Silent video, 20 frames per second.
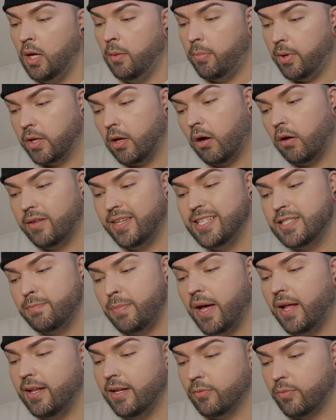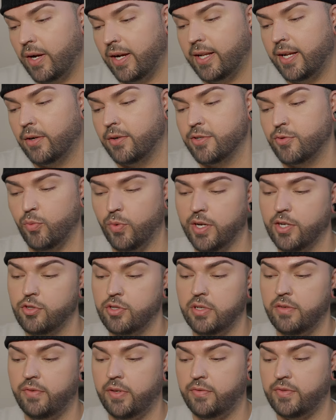But y'all, this palette right here is
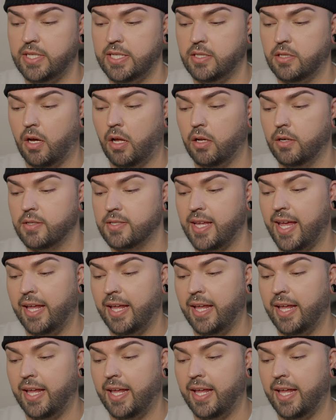$115.